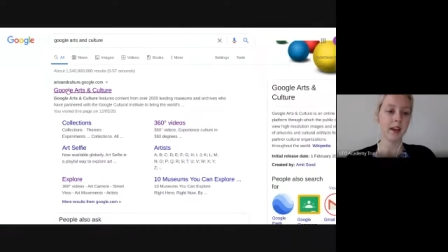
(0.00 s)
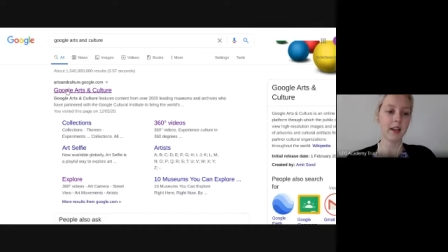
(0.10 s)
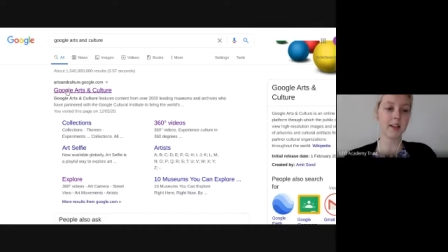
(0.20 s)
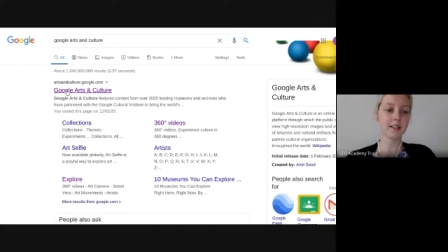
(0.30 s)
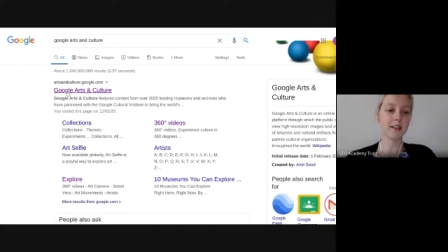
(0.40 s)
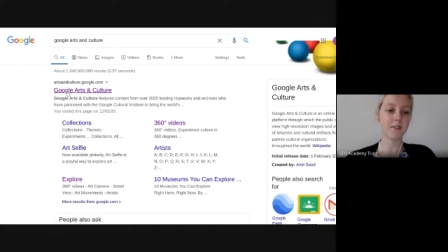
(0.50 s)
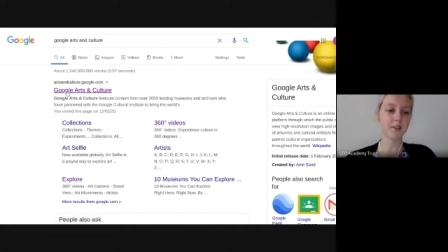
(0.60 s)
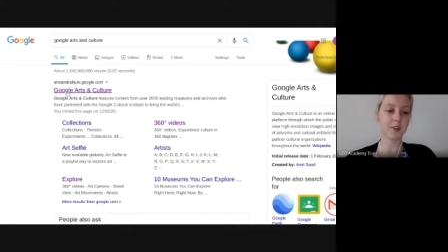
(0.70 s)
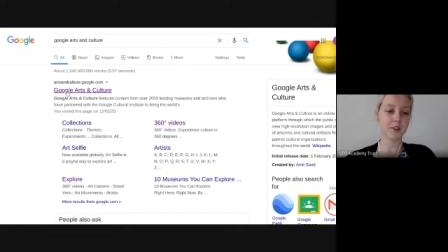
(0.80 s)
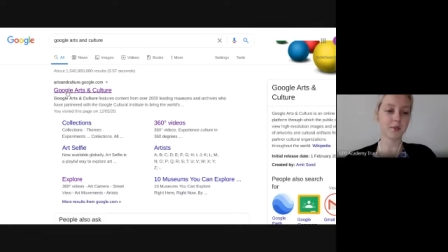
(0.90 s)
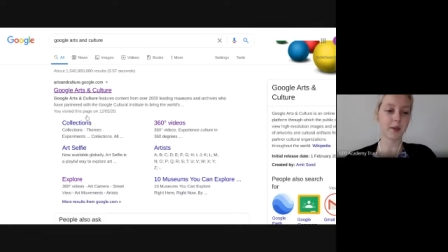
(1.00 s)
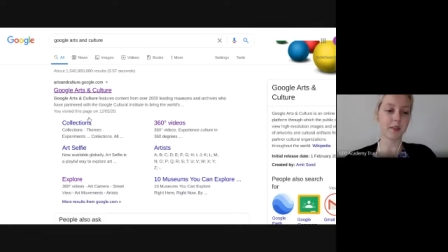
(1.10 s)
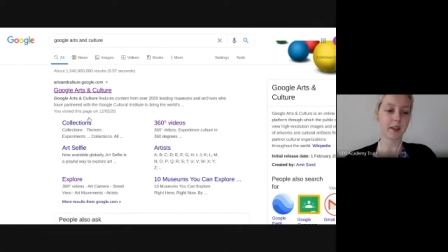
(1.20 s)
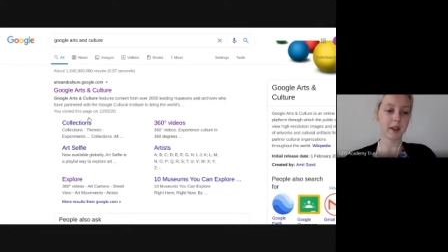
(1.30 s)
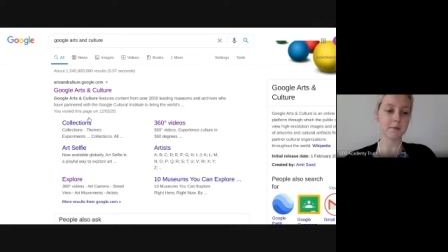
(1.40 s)
and it is that first
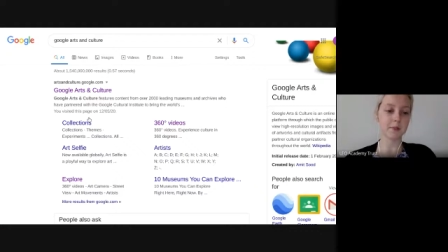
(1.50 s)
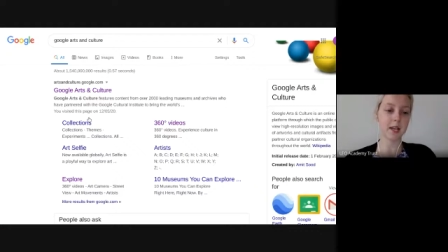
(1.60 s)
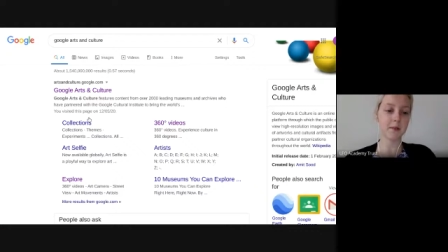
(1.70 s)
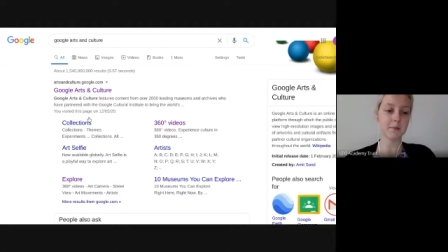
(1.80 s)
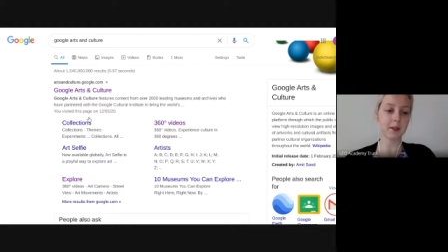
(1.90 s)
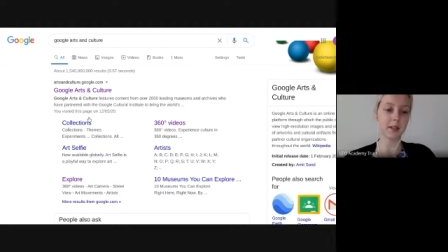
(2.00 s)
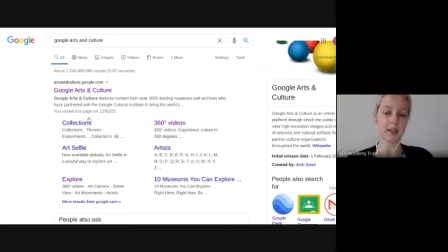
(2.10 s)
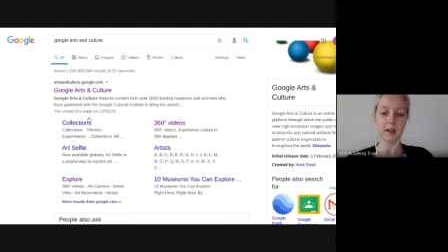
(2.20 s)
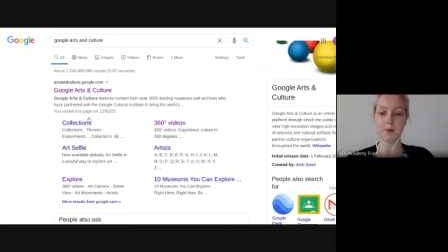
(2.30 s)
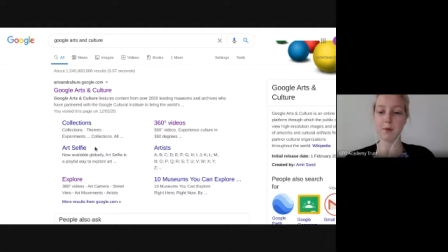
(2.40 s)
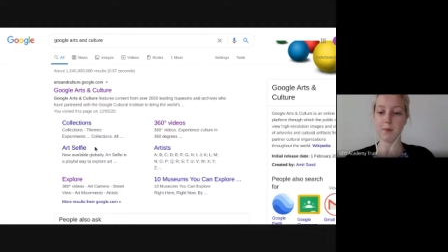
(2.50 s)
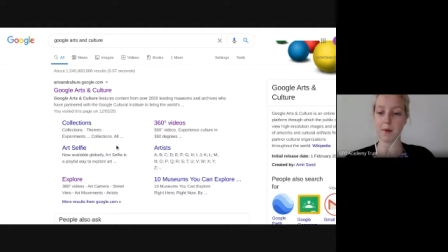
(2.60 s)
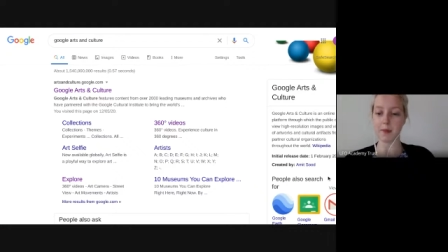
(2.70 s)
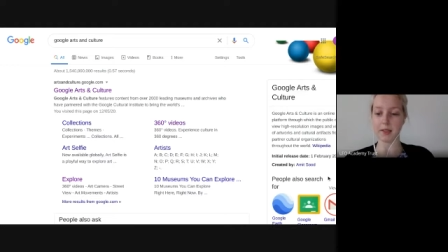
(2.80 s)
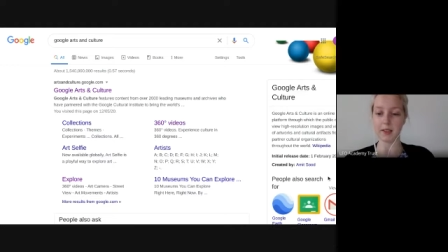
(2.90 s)
one that comes up. Again, I will
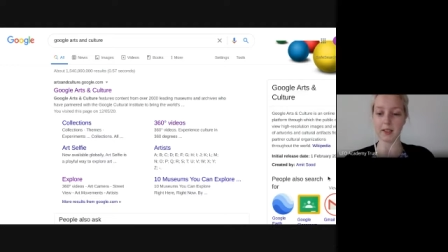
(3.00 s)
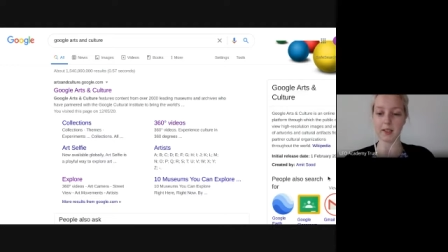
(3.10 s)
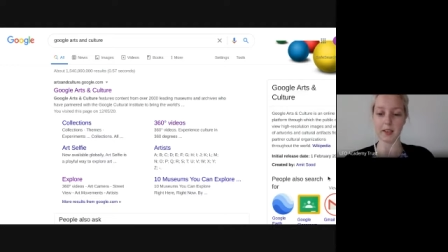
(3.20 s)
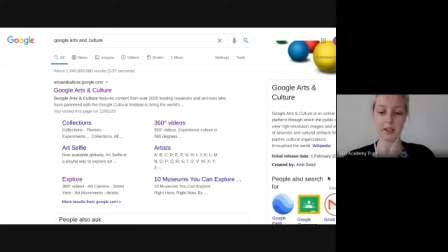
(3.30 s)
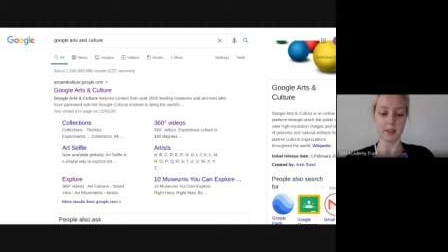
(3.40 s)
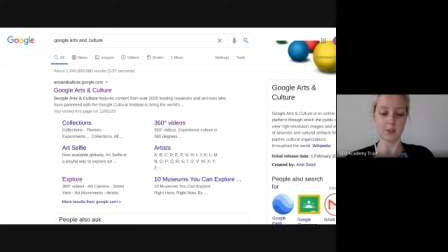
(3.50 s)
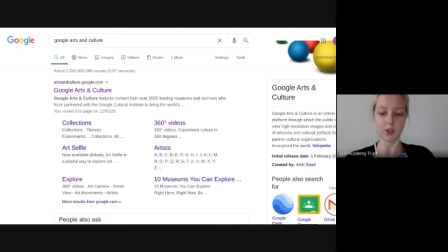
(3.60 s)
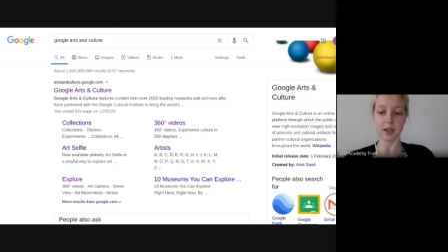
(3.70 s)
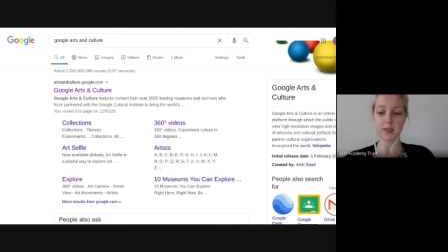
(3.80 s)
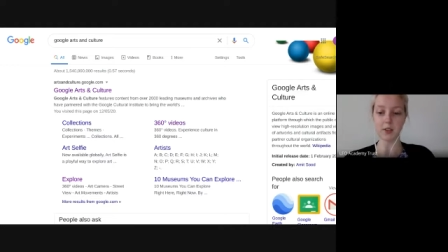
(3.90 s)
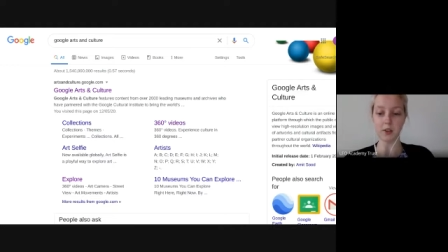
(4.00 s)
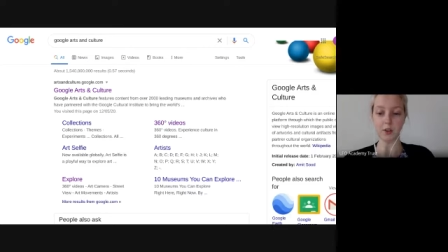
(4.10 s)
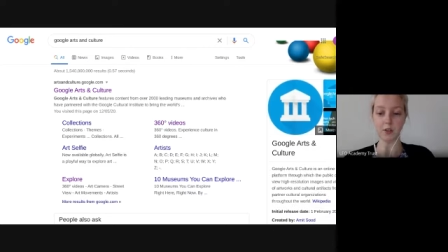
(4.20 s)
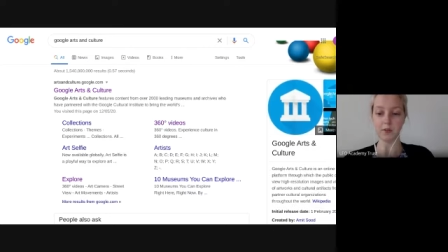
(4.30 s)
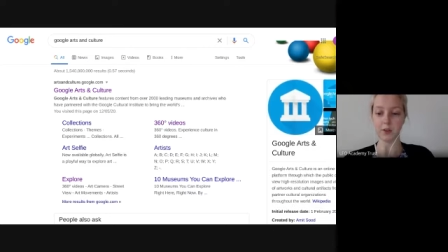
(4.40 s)
pop that link in the chat so you
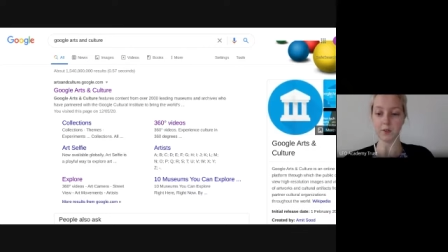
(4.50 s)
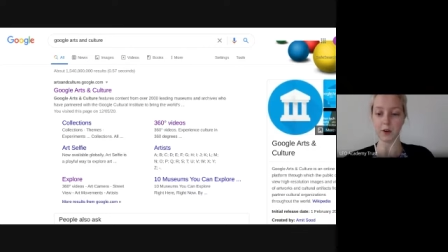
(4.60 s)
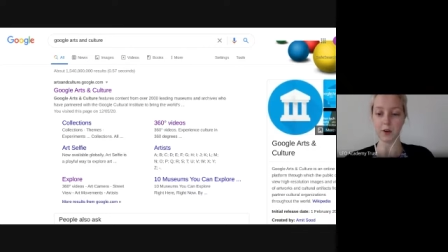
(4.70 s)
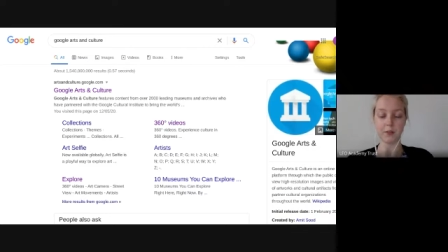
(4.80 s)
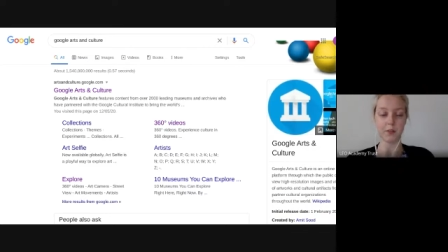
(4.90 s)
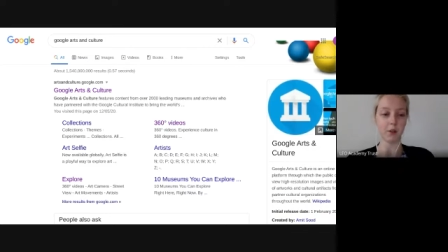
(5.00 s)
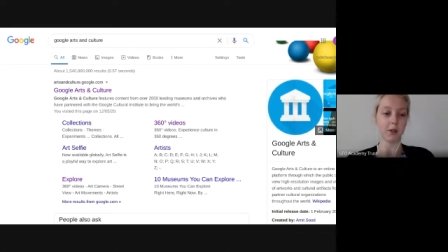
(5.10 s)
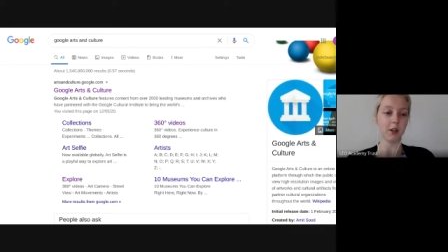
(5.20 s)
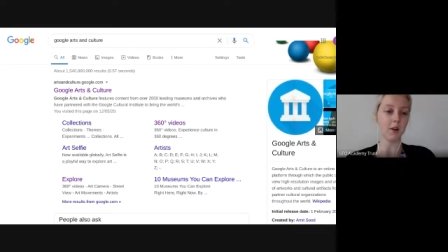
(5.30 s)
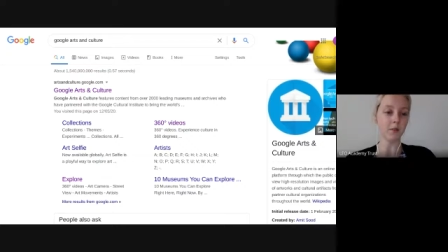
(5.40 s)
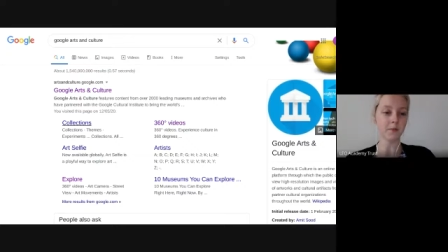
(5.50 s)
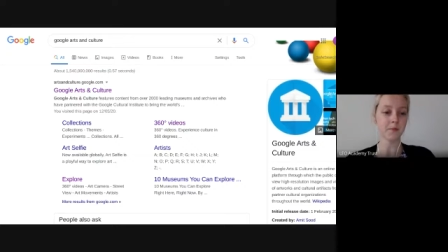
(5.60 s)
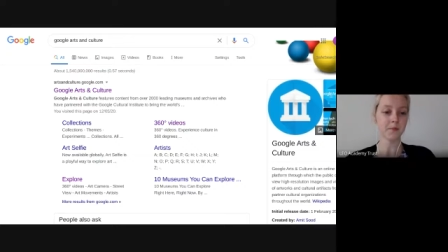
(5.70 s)
can feel free to follow along.